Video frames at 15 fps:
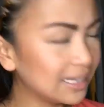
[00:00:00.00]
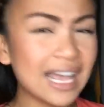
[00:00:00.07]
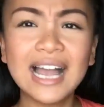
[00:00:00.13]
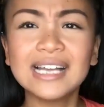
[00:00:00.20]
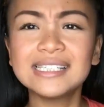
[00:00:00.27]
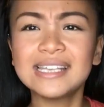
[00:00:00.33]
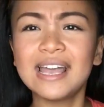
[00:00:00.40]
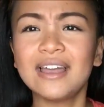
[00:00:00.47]

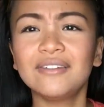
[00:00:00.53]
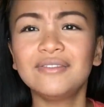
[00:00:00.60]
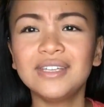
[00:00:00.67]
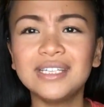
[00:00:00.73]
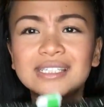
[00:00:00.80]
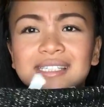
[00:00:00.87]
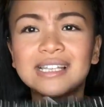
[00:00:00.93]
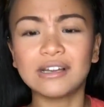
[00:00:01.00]
Last
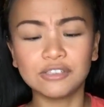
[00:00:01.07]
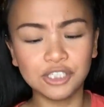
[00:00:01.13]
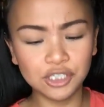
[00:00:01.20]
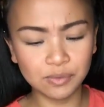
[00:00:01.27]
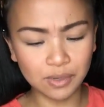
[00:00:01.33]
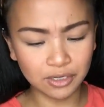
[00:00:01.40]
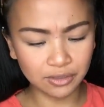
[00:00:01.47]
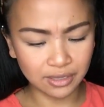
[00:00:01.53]
heavy slouchy
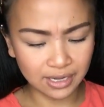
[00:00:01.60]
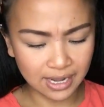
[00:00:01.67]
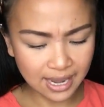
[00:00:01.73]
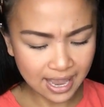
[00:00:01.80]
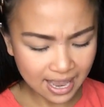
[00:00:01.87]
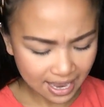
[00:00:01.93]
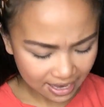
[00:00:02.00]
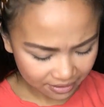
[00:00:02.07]
sweater that I
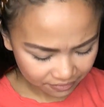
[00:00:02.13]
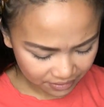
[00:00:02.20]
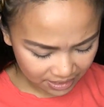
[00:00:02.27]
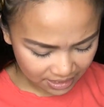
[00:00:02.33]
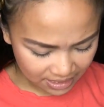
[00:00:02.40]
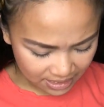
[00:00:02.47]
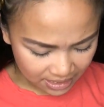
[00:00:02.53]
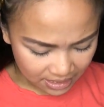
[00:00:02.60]
have
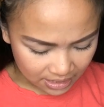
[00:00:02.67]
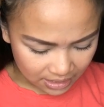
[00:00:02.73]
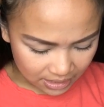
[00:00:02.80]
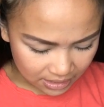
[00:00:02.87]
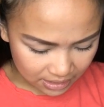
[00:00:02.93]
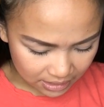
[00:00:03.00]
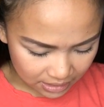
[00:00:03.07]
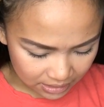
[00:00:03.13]

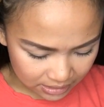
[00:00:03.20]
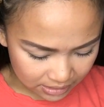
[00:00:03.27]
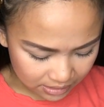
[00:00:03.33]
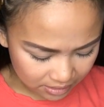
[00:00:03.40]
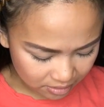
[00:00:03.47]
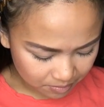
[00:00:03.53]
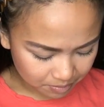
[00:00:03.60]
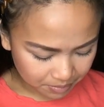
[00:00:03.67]

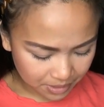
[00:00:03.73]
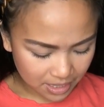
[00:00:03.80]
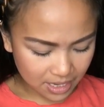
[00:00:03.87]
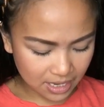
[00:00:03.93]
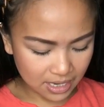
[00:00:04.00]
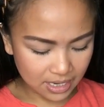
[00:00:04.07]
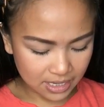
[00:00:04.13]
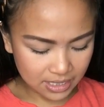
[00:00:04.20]
is
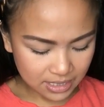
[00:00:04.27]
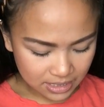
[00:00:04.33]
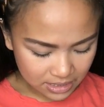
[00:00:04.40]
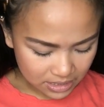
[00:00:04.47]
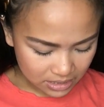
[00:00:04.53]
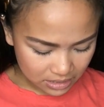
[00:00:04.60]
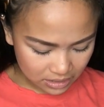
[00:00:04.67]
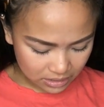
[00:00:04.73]

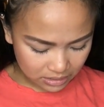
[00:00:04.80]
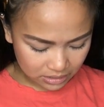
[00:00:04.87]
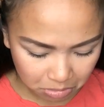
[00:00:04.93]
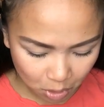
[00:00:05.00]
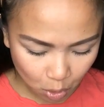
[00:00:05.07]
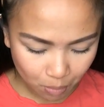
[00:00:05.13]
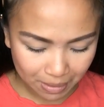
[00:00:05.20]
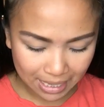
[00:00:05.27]
by
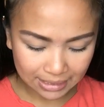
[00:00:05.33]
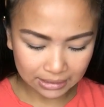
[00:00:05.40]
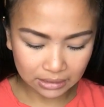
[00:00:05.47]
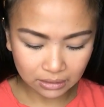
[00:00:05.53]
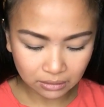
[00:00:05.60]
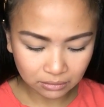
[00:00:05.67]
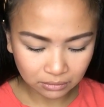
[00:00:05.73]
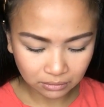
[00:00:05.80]
nobody,
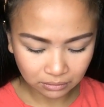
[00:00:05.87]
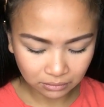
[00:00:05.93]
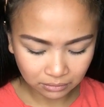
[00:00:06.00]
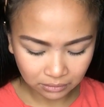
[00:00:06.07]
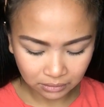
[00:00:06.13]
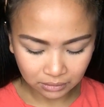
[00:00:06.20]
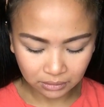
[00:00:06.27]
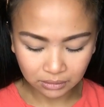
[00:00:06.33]

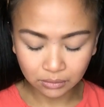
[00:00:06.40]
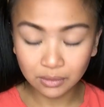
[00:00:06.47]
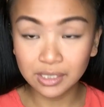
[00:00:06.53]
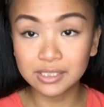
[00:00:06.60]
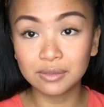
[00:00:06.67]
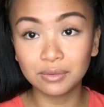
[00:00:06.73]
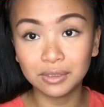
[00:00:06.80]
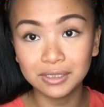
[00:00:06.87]

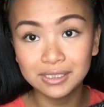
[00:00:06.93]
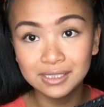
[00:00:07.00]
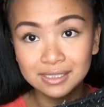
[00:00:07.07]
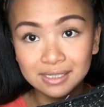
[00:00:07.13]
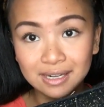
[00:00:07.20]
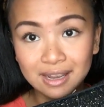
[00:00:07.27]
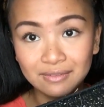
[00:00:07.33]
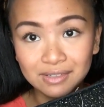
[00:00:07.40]
because it really
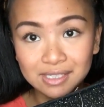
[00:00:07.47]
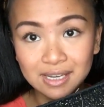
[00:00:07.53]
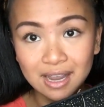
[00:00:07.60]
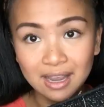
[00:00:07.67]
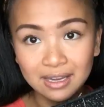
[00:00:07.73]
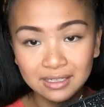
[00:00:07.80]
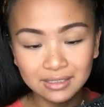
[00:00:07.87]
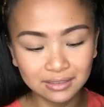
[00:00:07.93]
doesn't have a
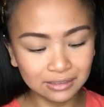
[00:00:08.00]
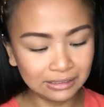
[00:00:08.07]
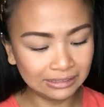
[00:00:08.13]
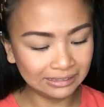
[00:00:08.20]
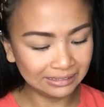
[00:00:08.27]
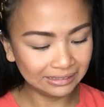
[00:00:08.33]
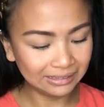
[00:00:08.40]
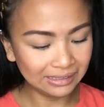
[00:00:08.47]
tag.
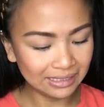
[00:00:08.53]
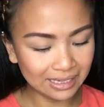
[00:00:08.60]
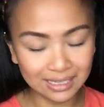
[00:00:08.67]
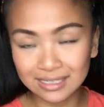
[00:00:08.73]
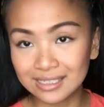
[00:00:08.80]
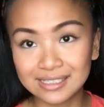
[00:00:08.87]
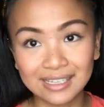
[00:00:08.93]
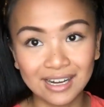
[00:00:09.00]

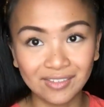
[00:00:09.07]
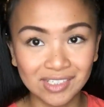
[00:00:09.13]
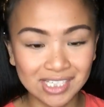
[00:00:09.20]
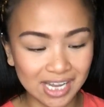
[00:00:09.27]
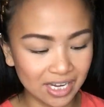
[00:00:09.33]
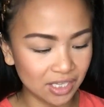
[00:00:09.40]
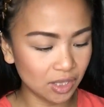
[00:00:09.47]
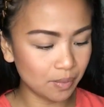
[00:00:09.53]
And doesn't have a
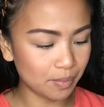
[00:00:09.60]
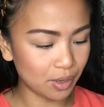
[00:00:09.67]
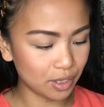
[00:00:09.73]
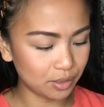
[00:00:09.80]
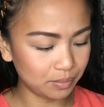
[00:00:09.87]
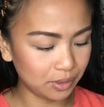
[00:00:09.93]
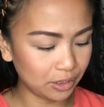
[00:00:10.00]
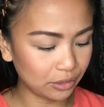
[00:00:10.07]
tag at the
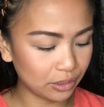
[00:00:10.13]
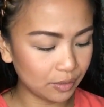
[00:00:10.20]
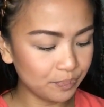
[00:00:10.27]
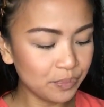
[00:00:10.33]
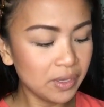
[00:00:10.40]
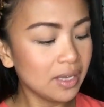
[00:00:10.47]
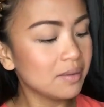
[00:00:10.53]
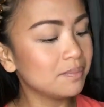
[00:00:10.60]
bottom either.
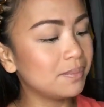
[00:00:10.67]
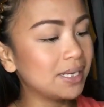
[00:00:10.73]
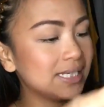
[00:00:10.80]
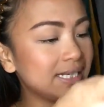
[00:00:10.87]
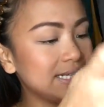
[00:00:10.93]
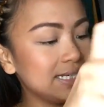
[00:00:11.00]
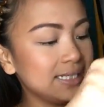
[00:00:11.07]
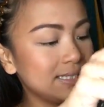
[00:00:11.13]

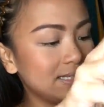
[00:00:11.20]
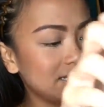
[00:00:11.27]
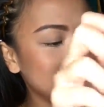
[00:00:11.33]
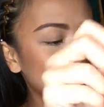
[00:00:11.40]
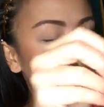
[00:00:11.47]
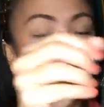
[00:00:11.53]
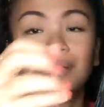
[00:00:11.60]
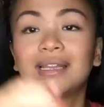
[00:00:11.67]
But it is
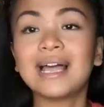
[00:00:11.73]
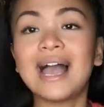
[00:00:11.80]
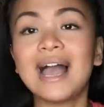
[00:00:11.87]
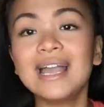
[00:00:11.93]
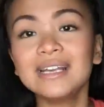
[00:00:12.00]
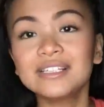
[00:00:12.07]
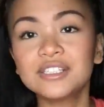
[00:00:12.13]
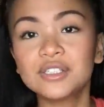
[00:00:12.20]
this
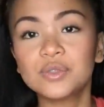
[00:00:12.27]
black